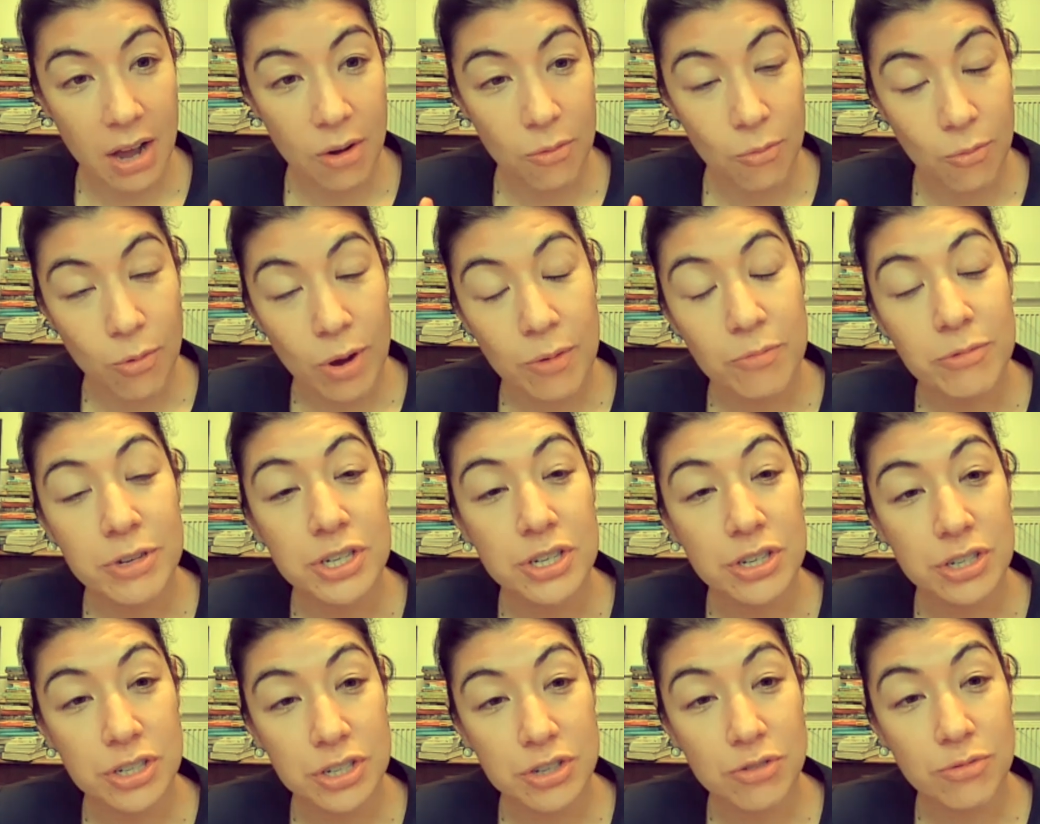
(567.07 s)
what we
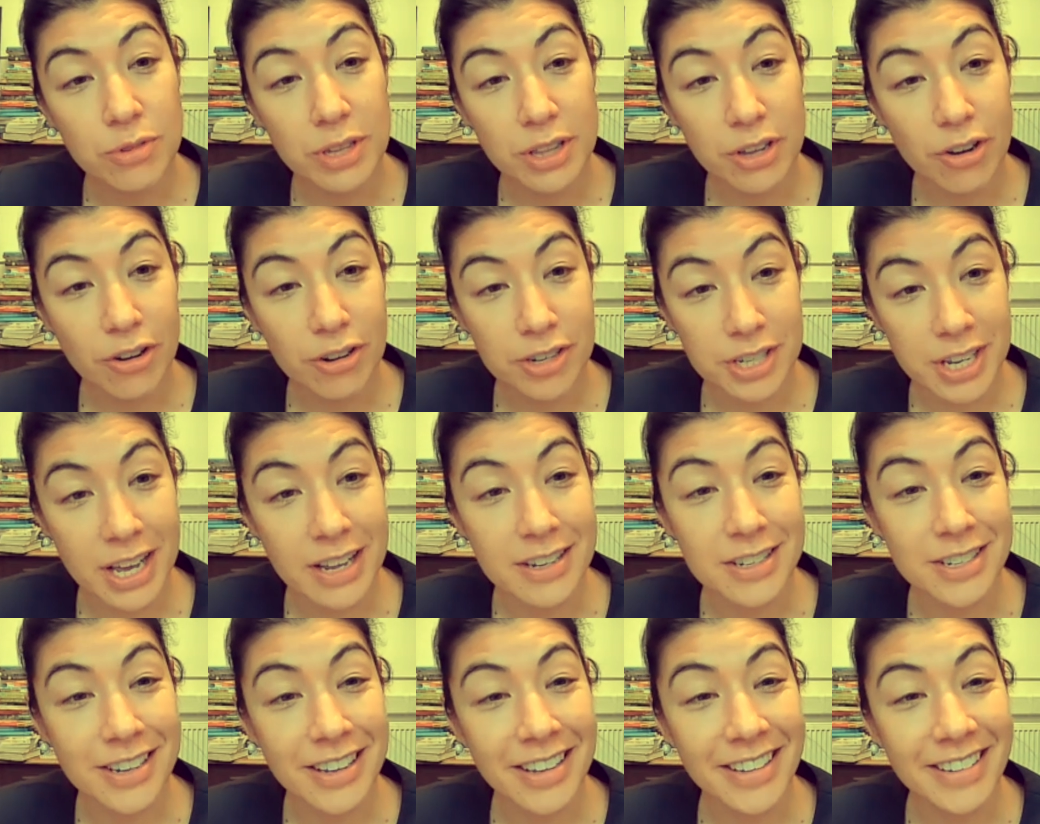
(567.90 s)
should do with our
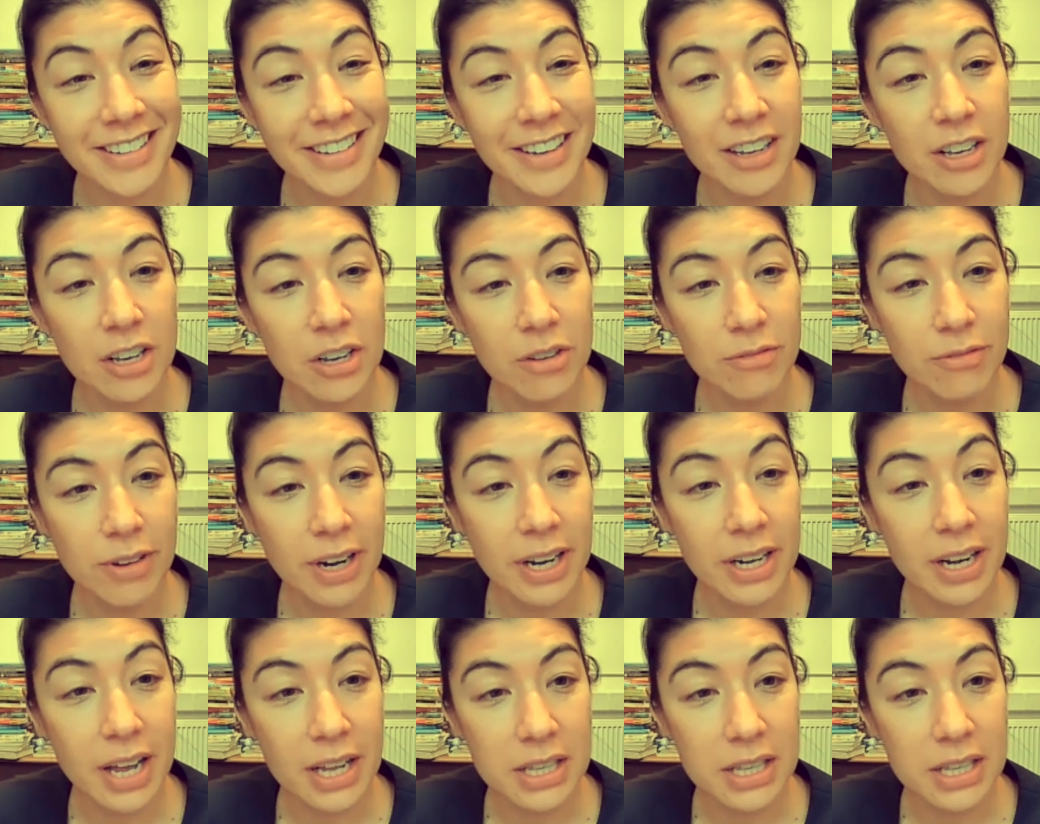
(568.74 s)
attention, right?